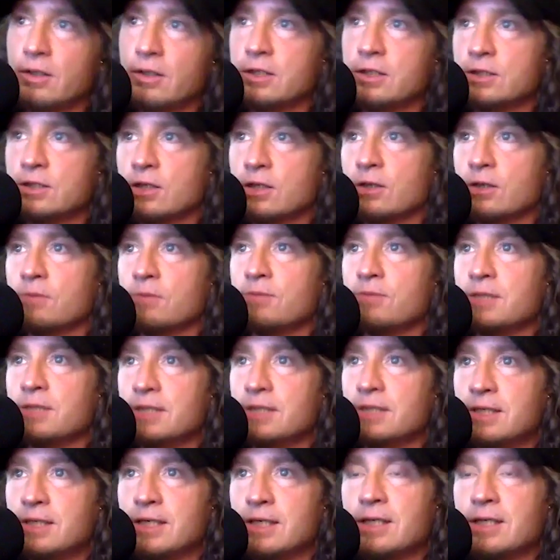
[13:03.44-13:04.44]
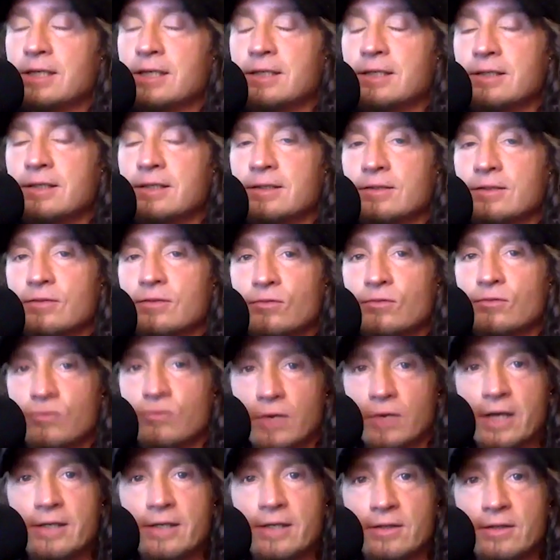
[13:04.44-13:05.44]
is going to begin
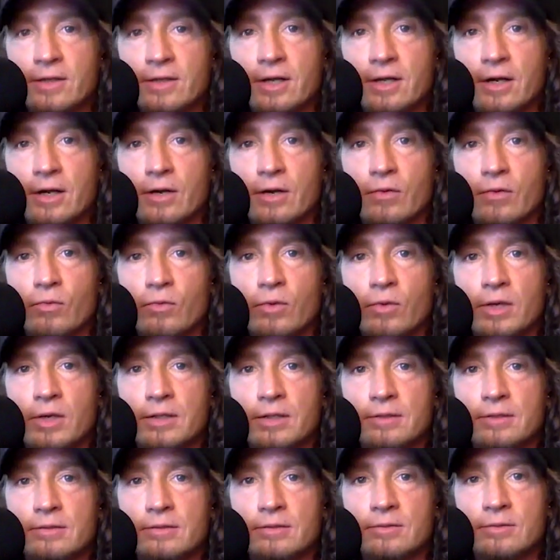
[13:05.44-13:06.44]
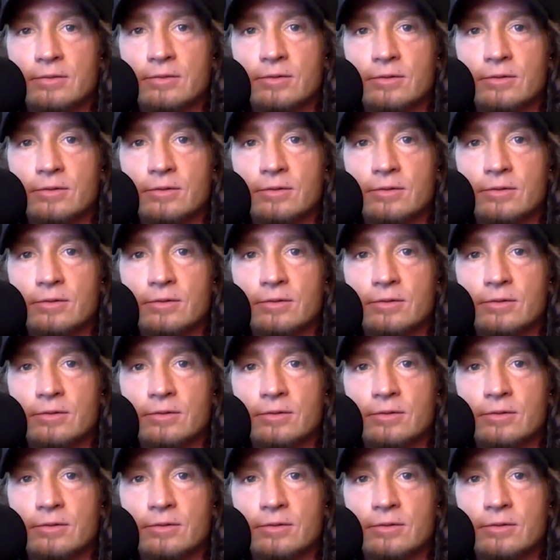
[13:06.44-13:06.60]
right there when